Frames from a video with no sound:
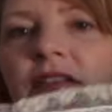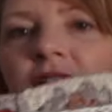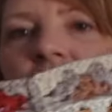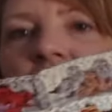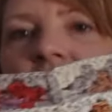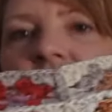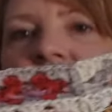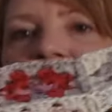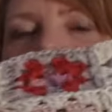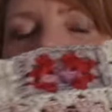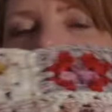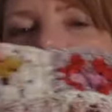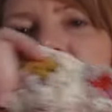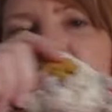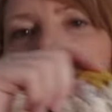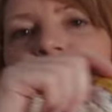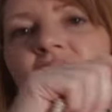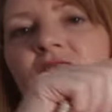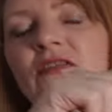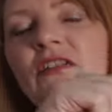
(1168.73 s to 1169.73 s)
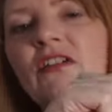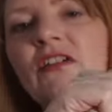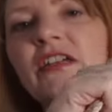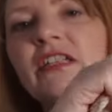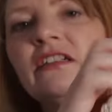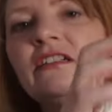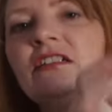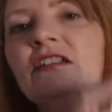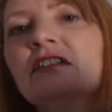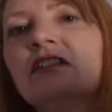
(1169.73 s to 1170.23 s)
know, just felt
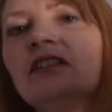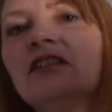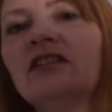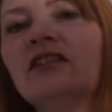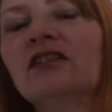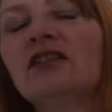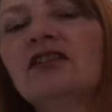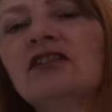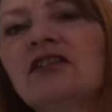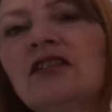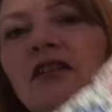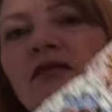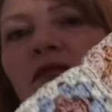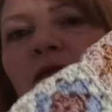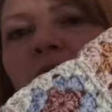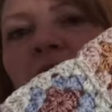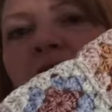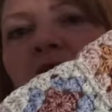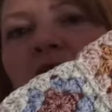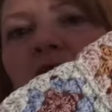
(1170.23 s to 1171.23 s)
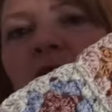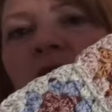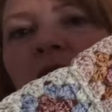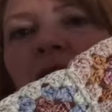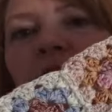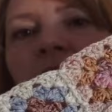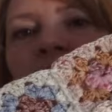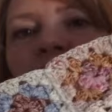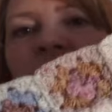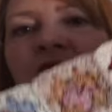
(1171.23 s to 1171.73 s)
right to just shove a bit of
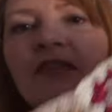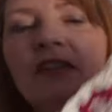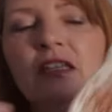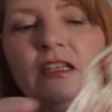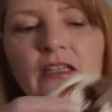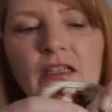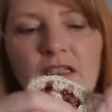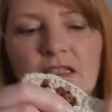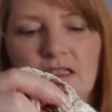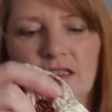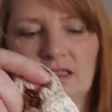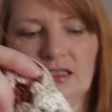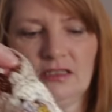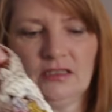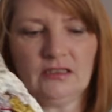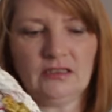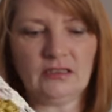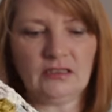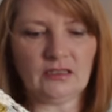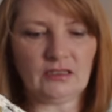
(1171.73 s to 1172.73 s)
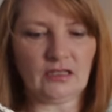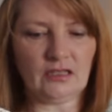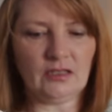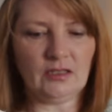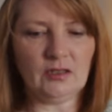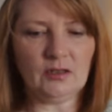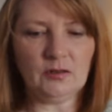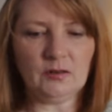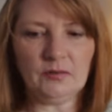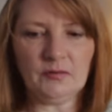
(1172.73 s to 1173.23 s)
blue in.
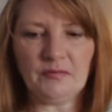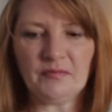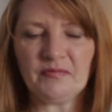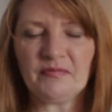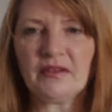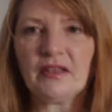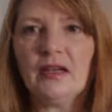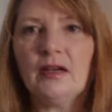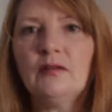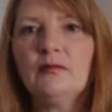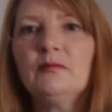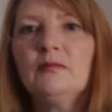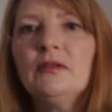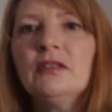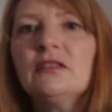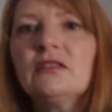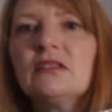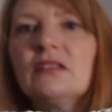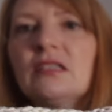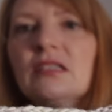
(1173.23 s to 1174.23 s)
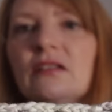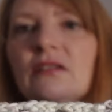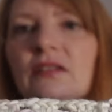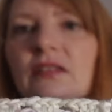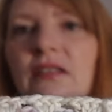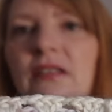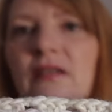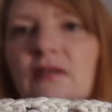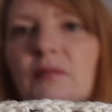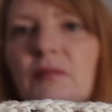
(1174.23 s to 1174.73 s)
So I've mostly got
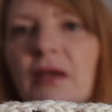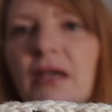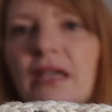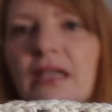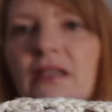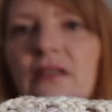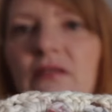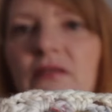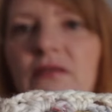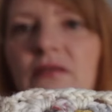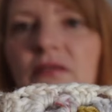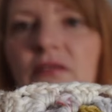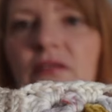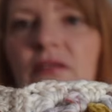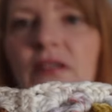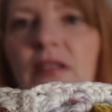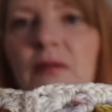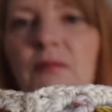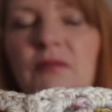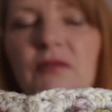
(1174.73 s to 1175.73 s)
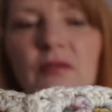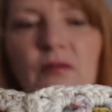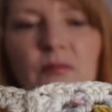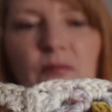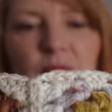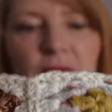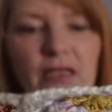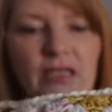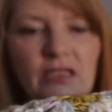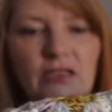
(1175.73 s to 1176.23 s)
these pale creams
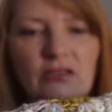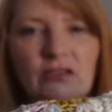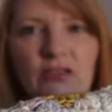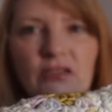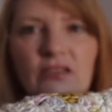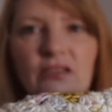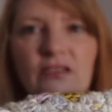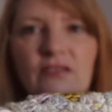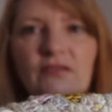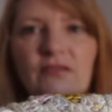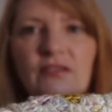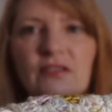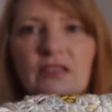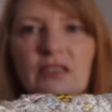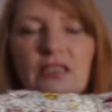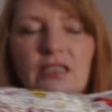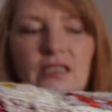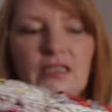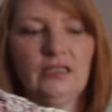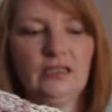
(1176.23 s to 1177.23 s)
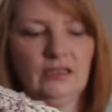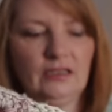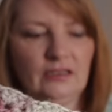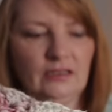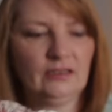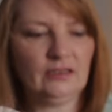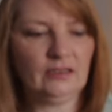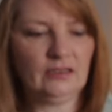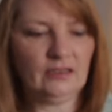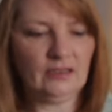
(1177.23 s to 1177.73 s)
and beiges for the
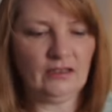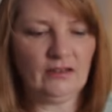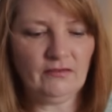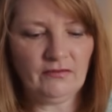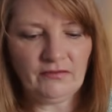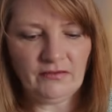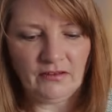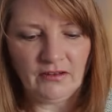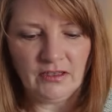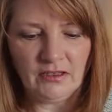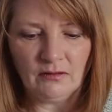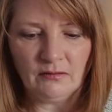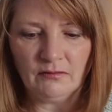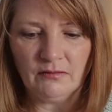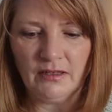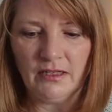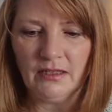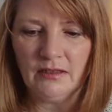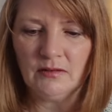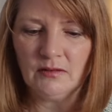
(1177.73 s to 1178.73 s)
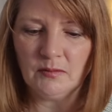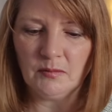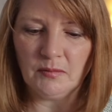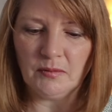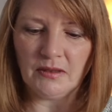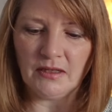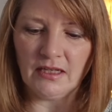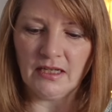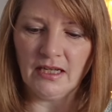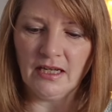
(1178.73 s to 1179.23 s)
final round,
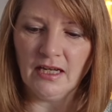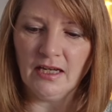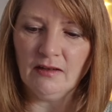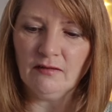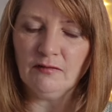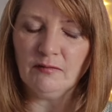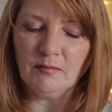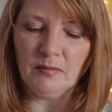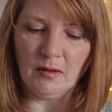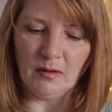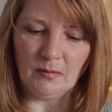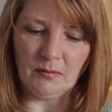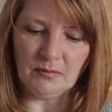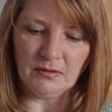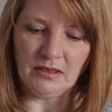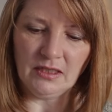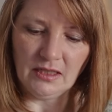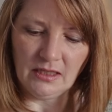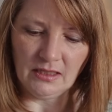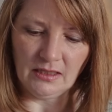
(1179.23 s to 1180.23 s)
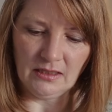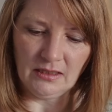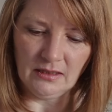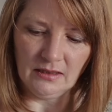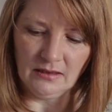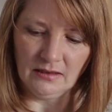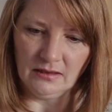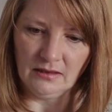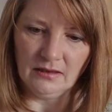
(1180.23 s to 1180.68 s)
but I have popped in